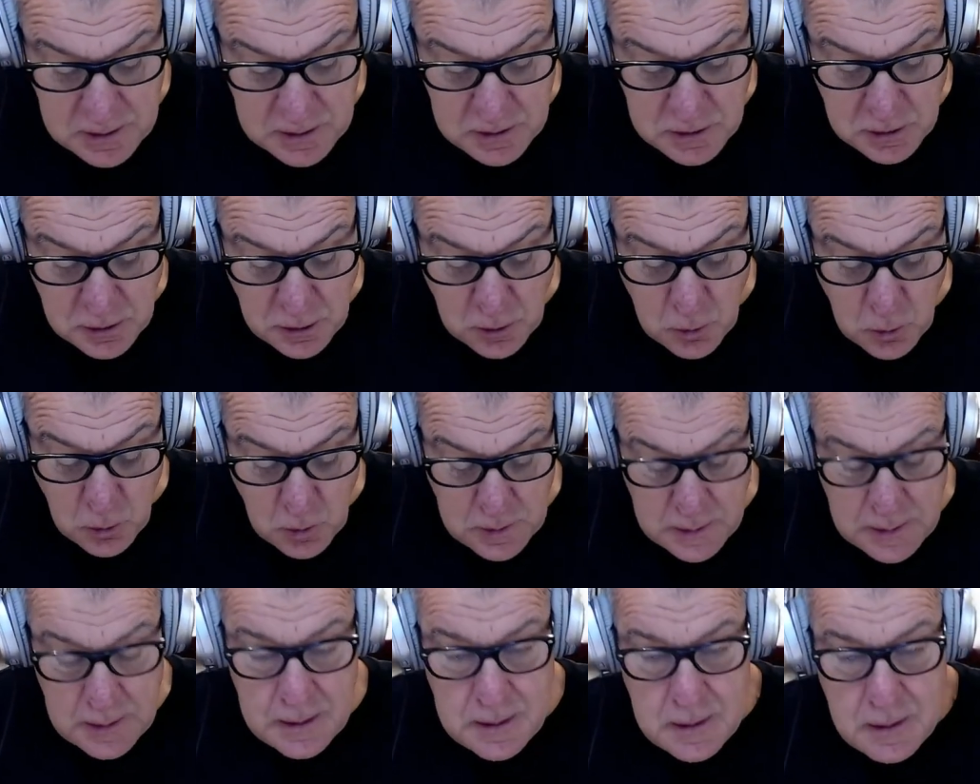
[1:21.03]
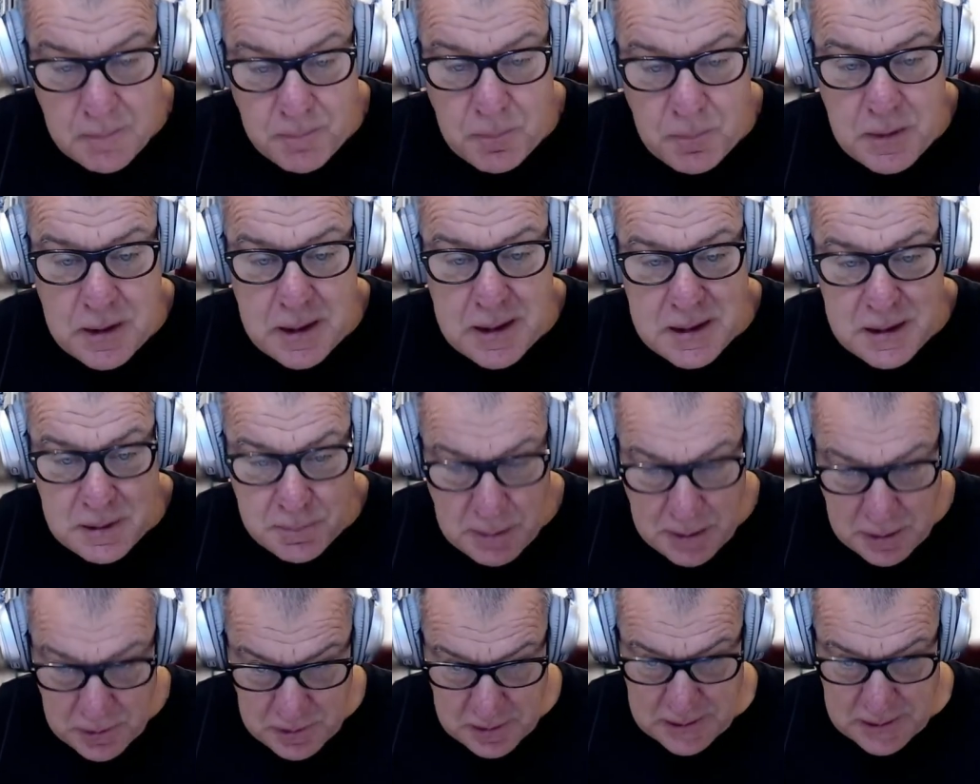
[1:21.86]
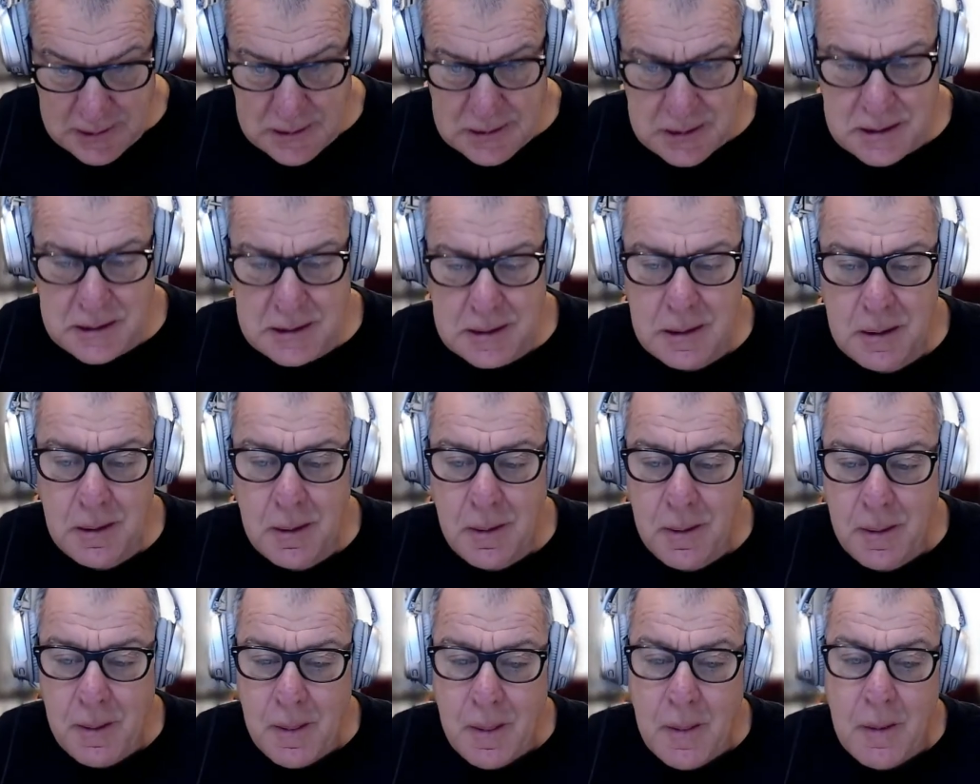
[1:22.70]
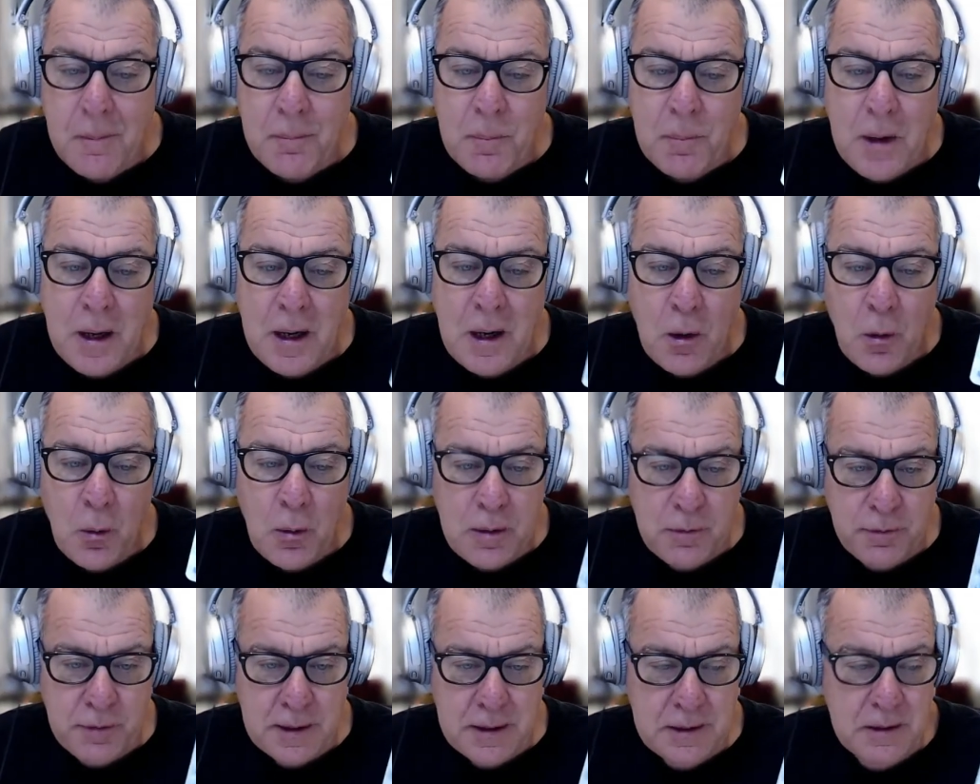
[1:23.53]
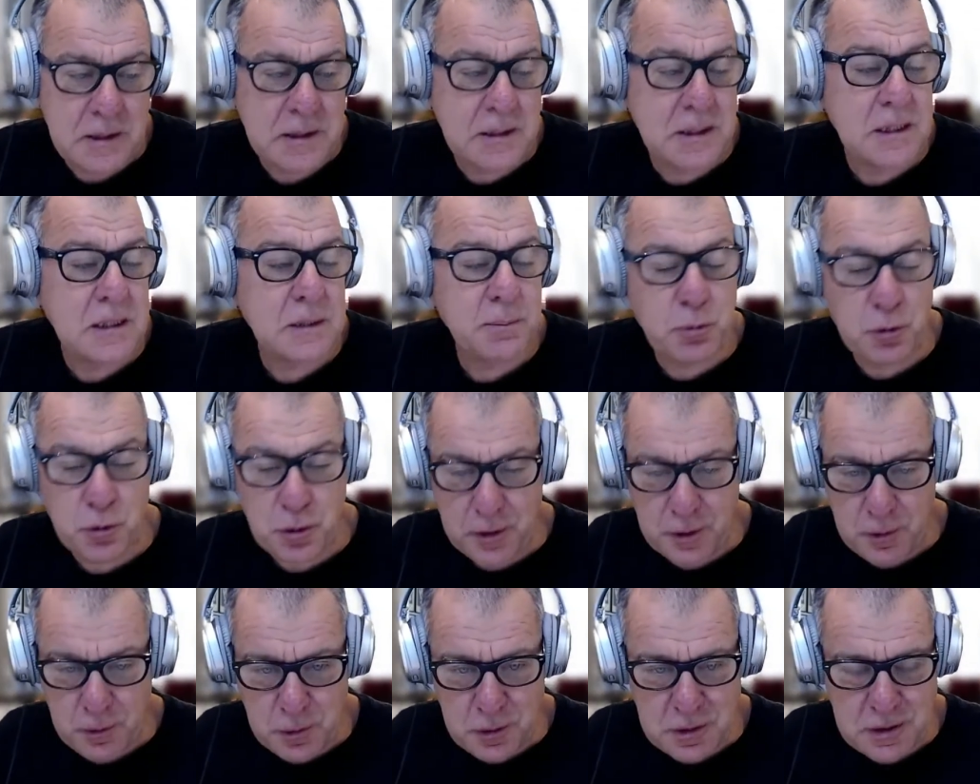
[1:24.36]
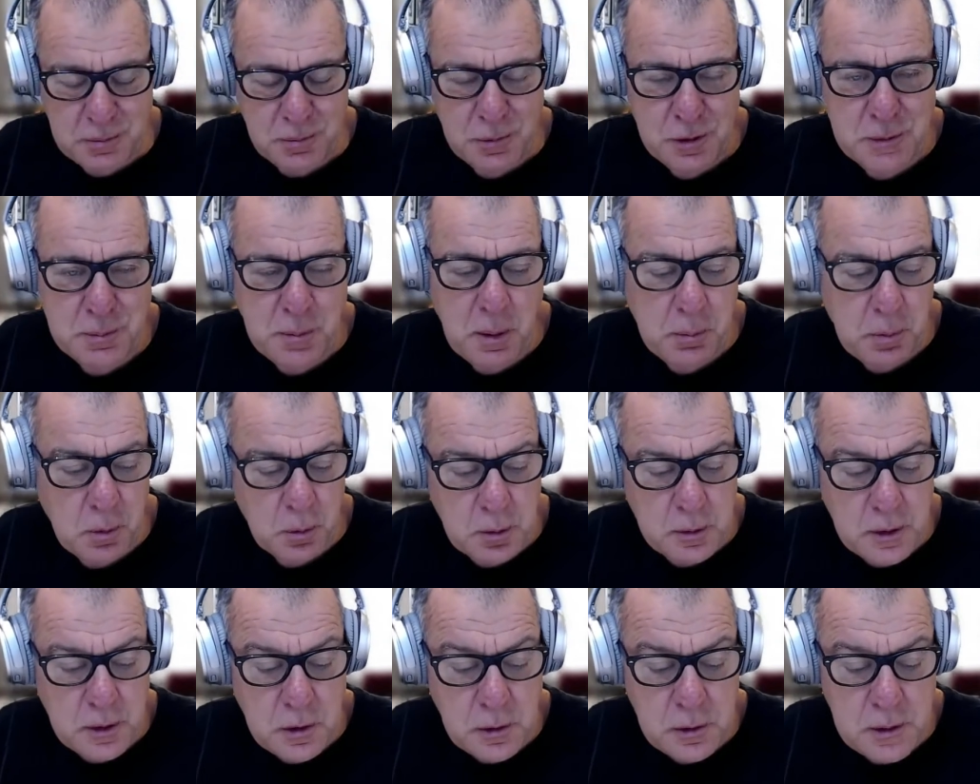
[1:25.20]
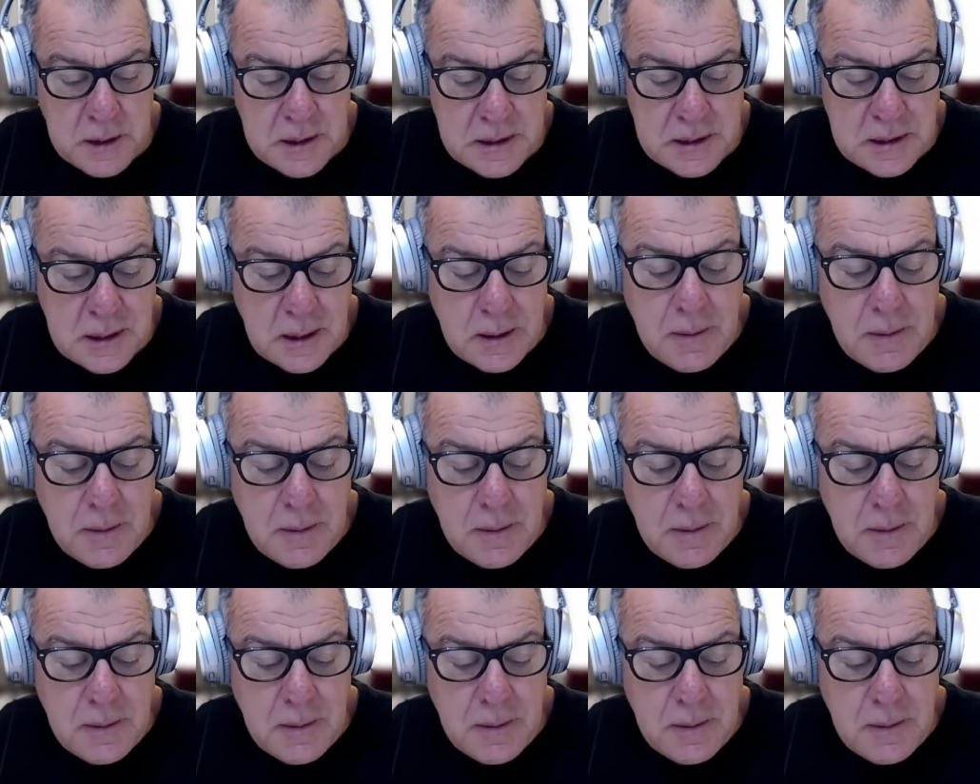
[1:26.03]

So it is about this, how effective this is for Nox. Most people will know this.